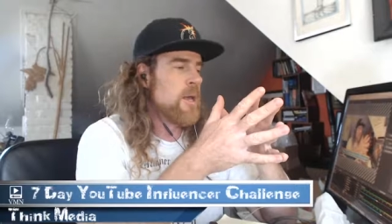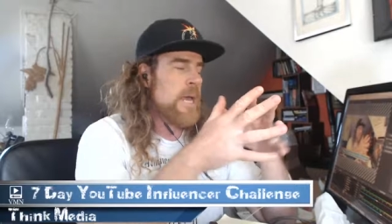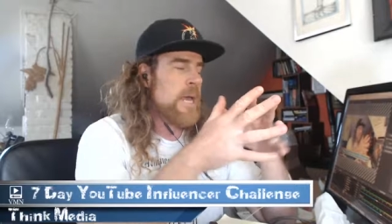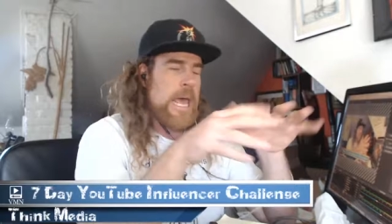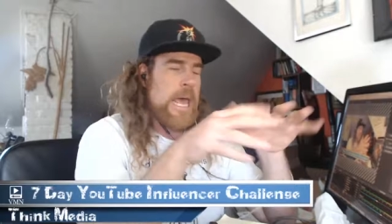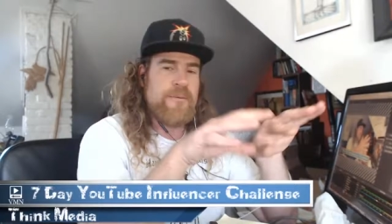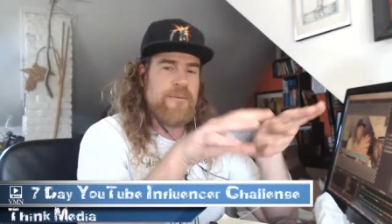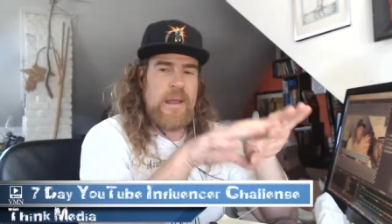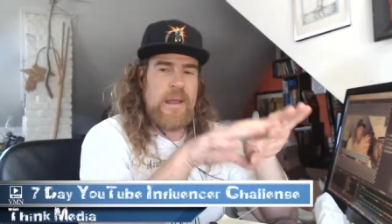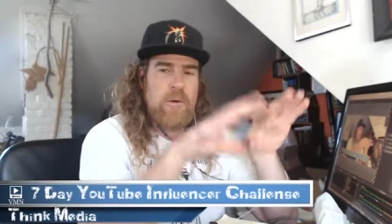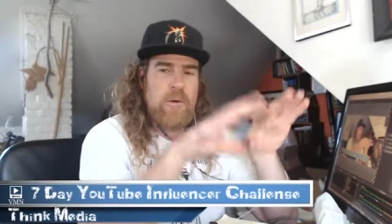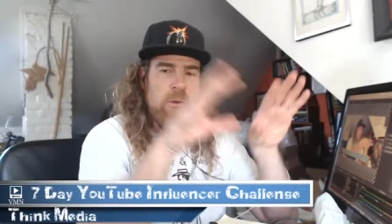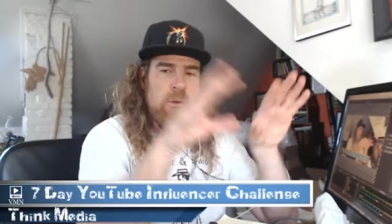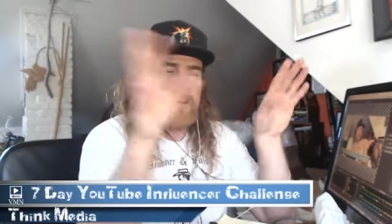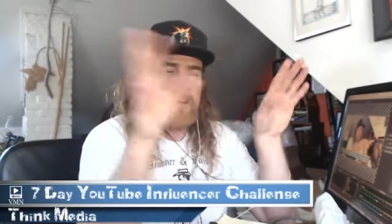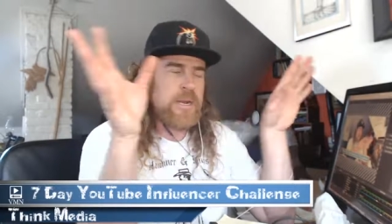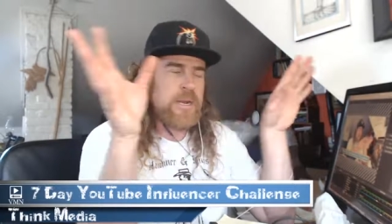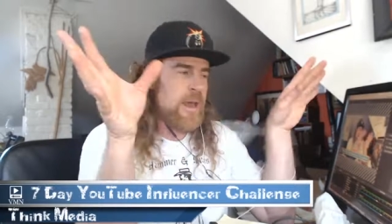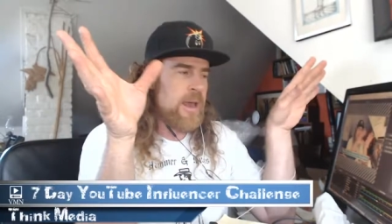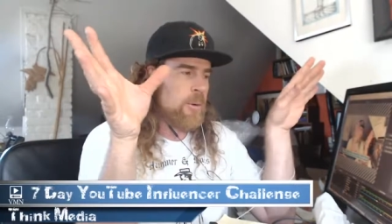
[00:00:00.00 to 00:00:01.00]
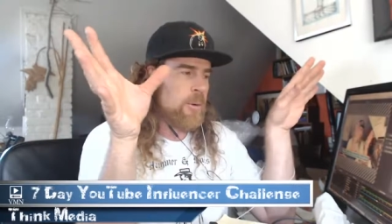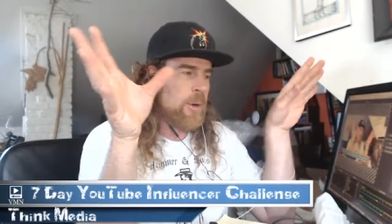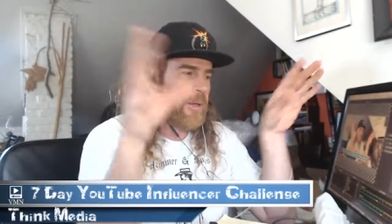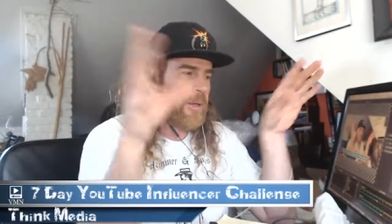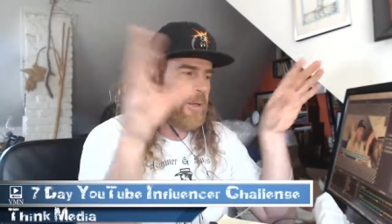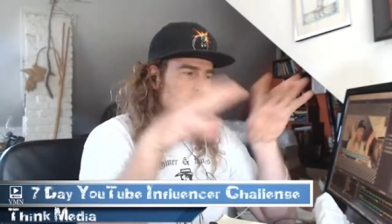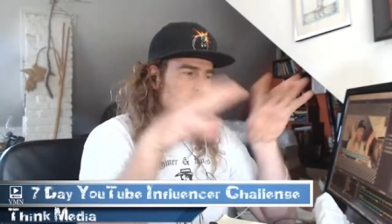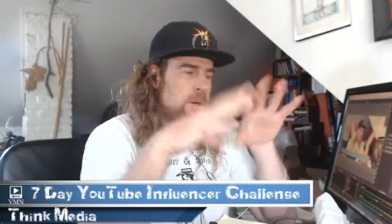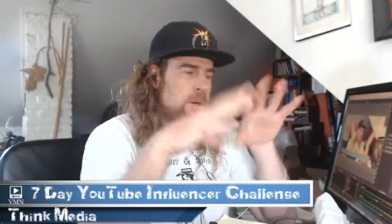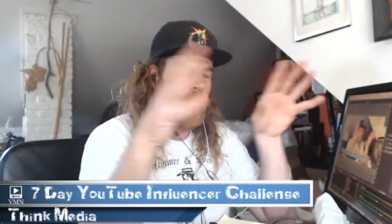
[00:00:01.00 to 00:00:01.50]
and Viral Media Network is
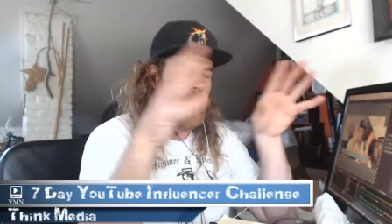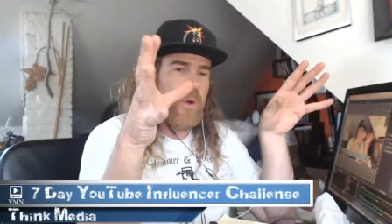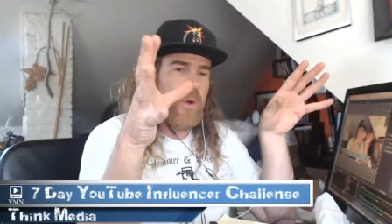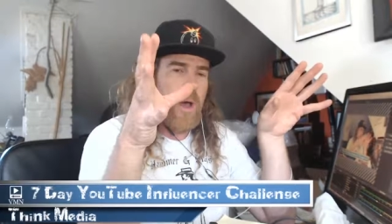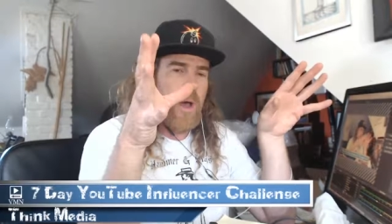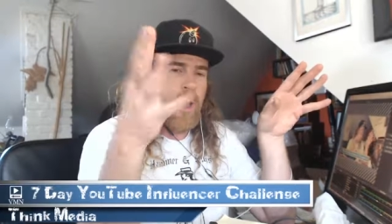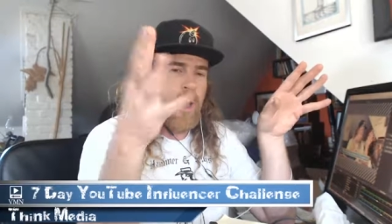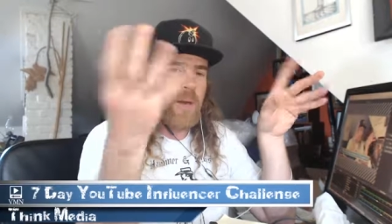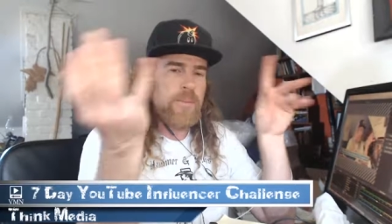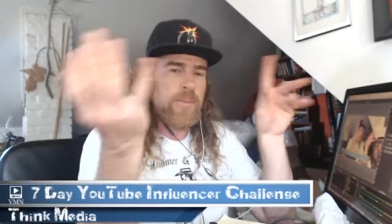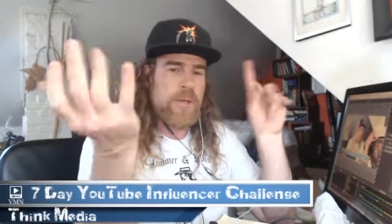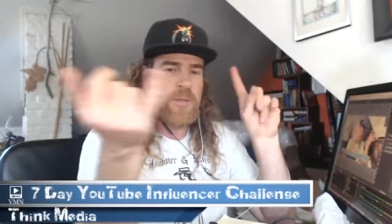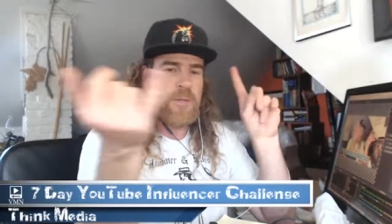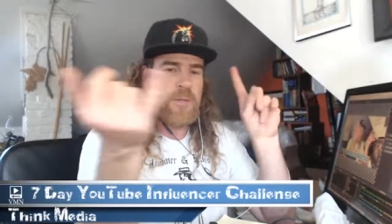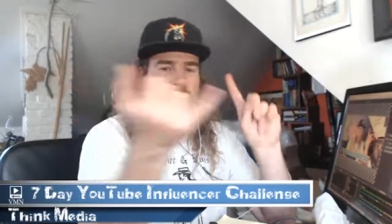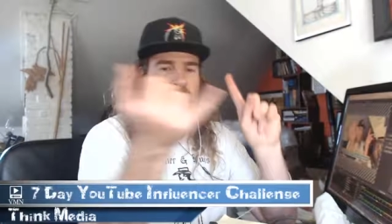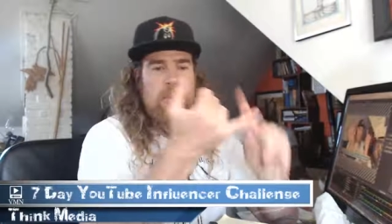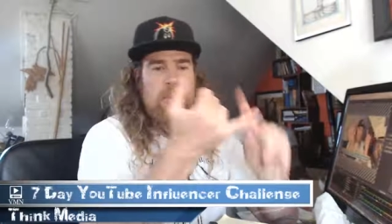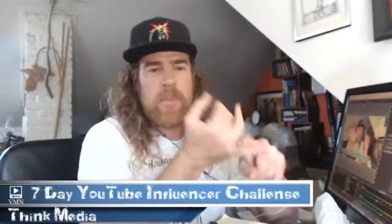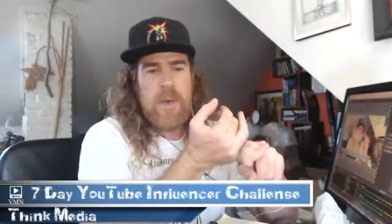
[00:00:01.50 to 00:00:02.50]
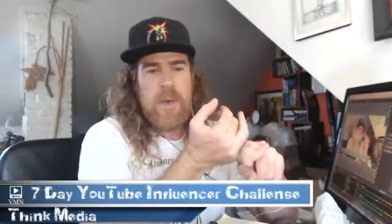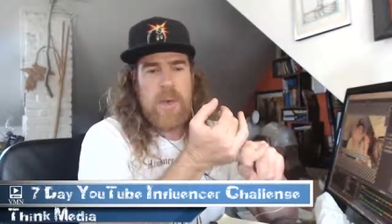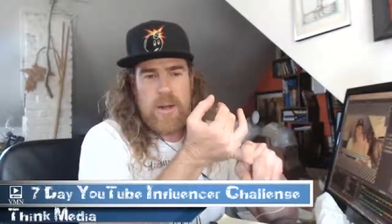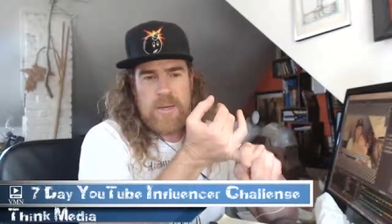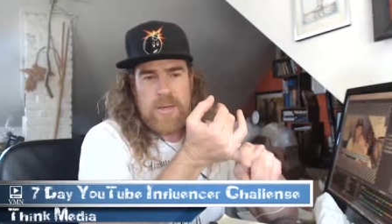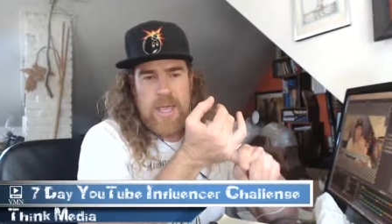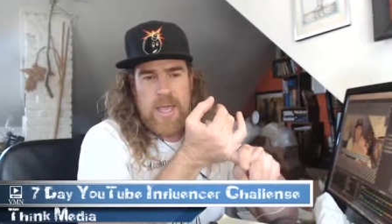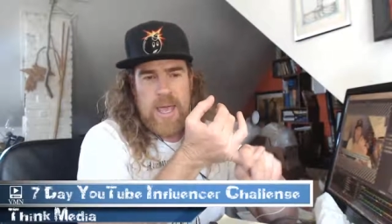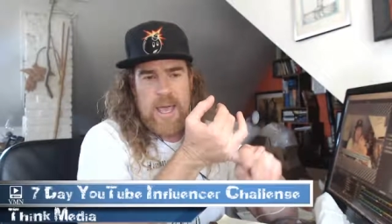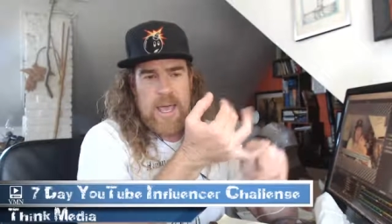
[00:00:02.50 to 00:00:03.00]
a little broad because we have a
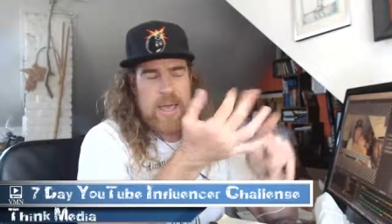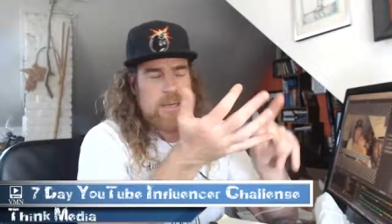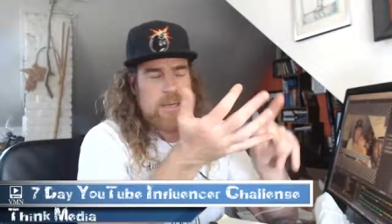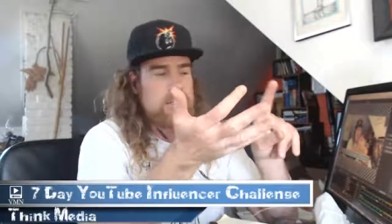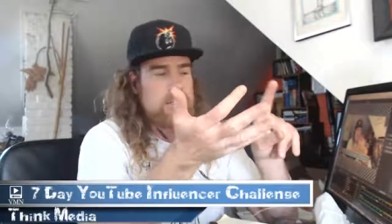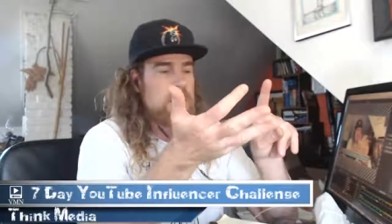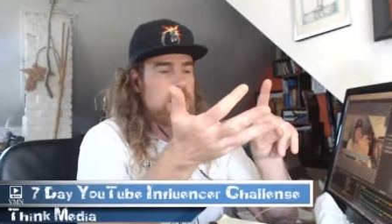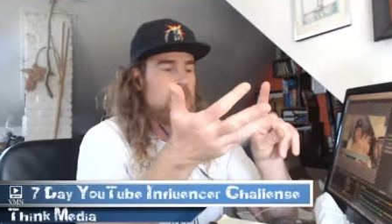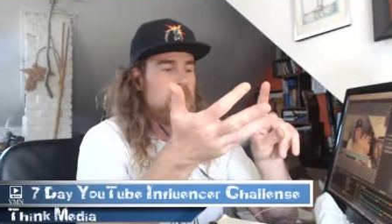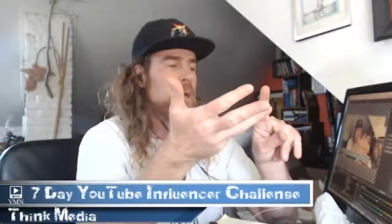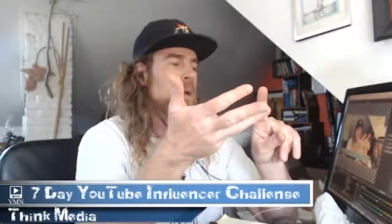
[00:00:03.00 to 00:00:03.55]
podcast,